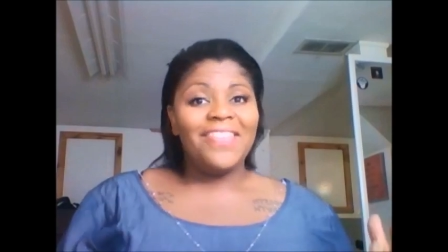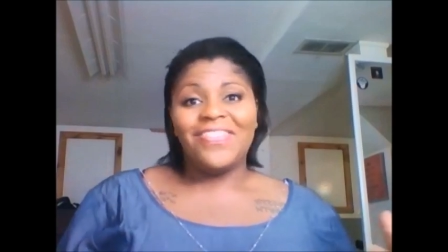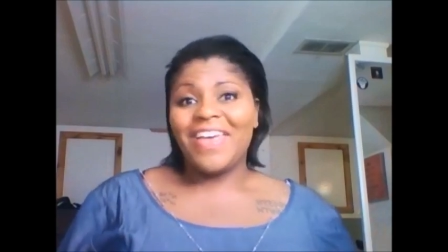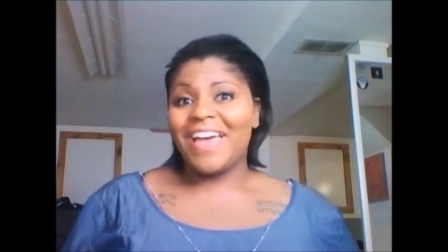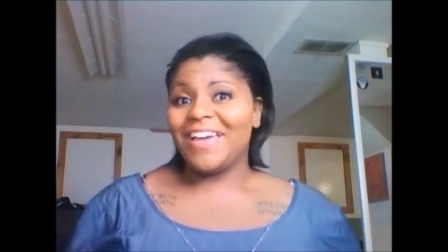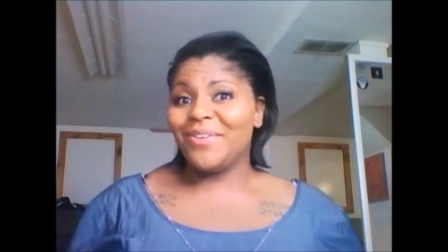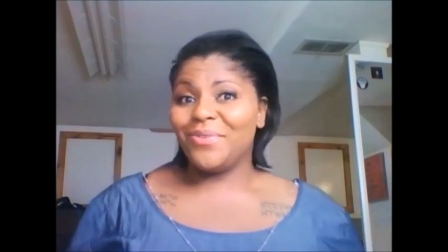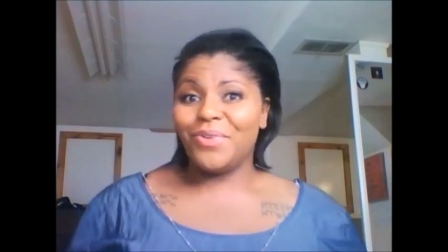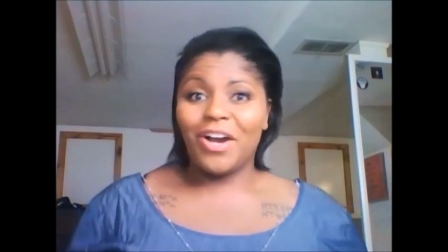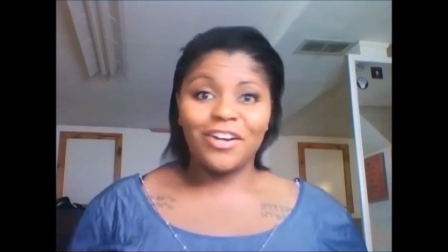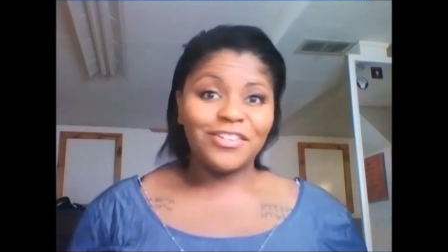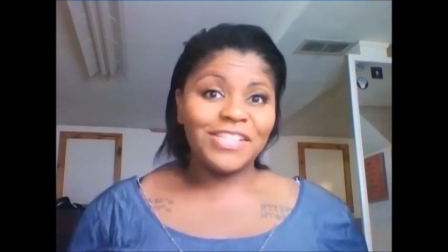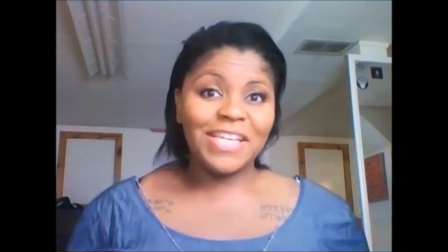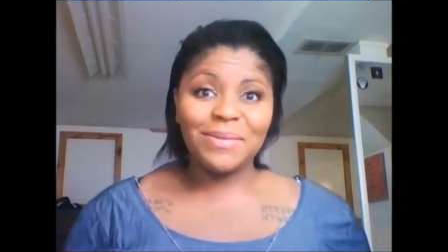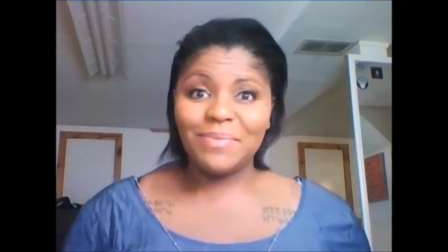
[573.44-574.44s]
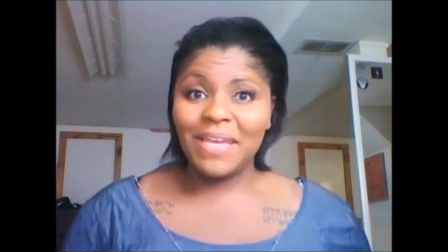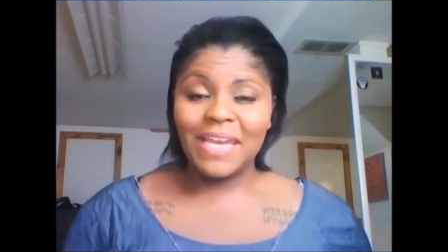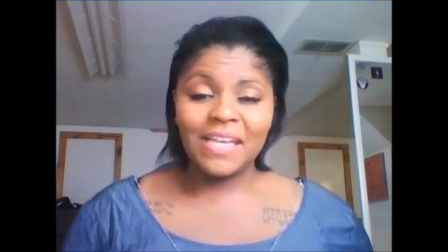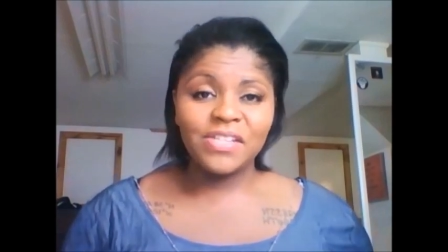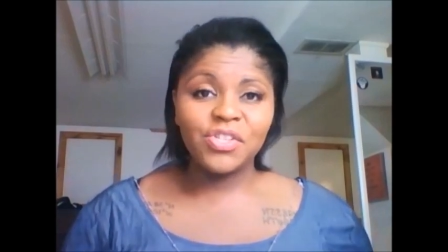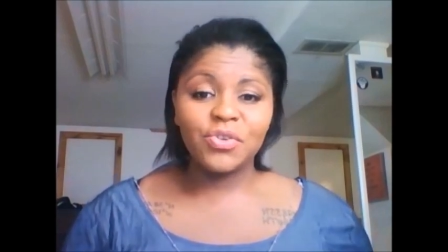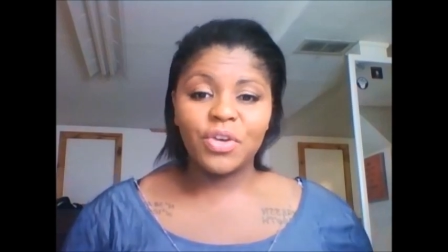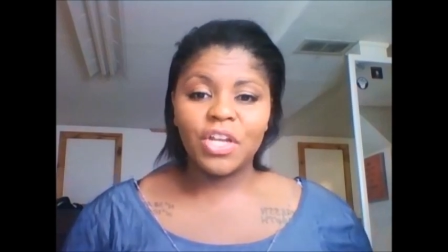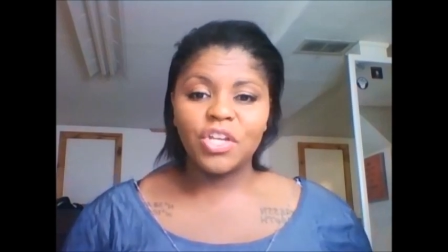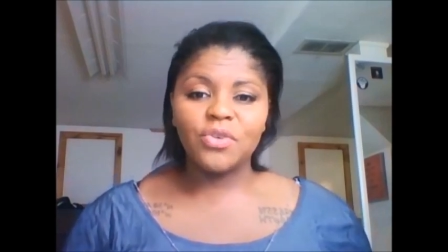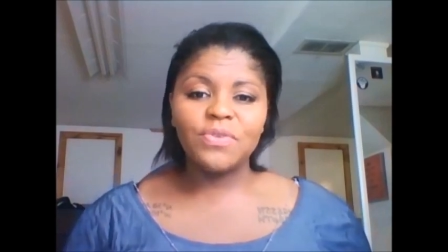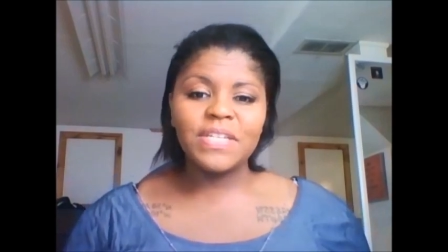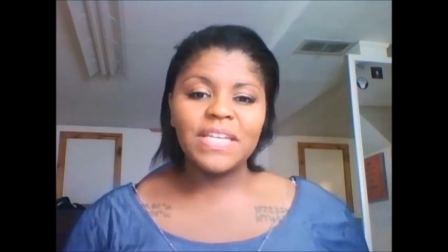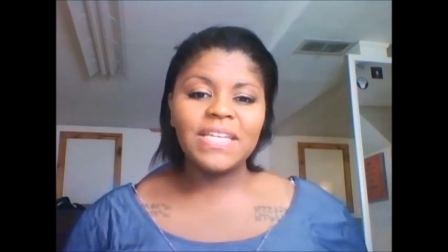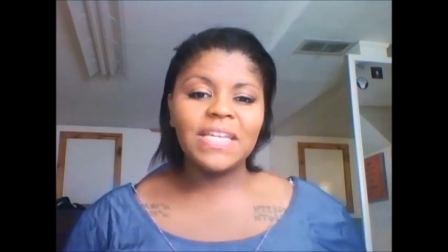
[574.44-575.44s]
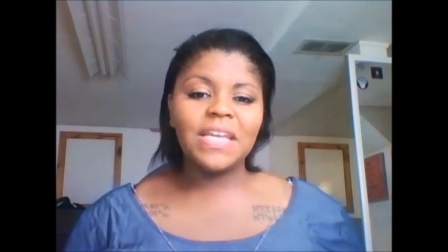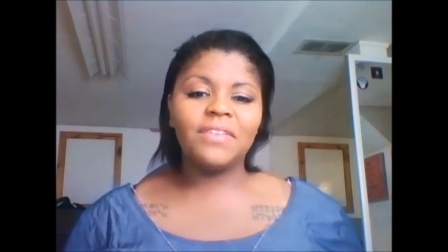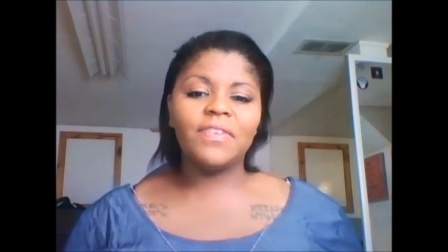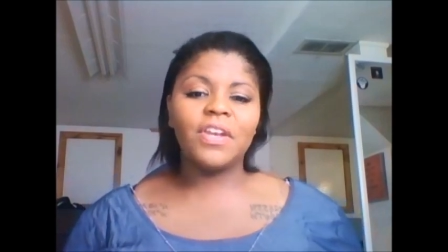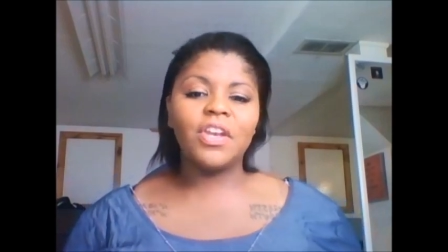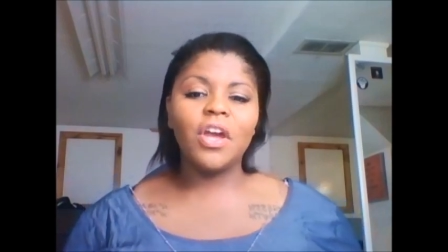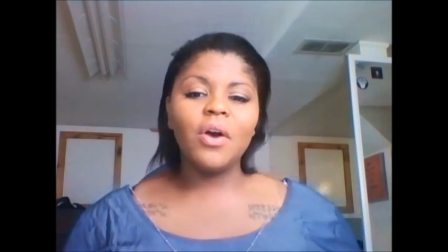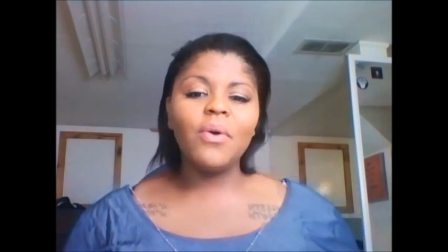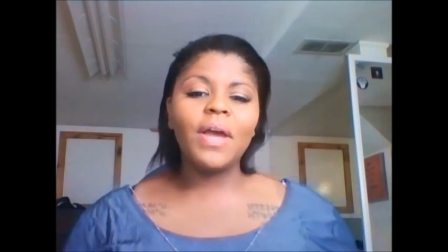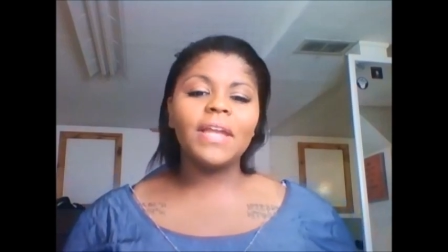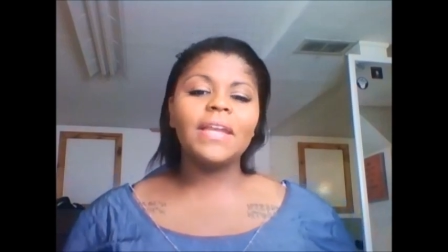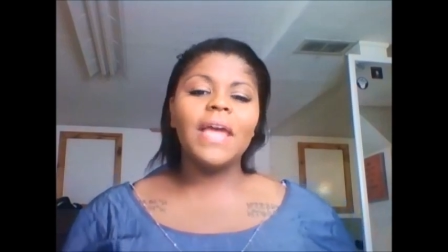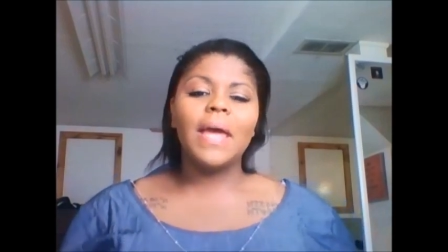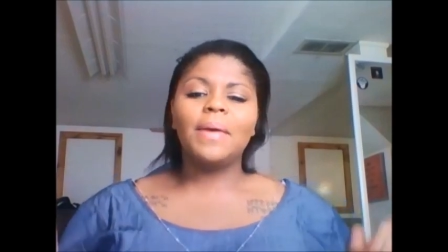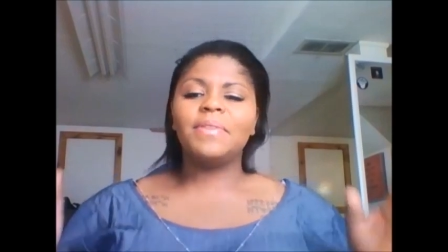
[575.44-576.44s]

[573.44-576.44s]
that are team cancer and you didn't even know it.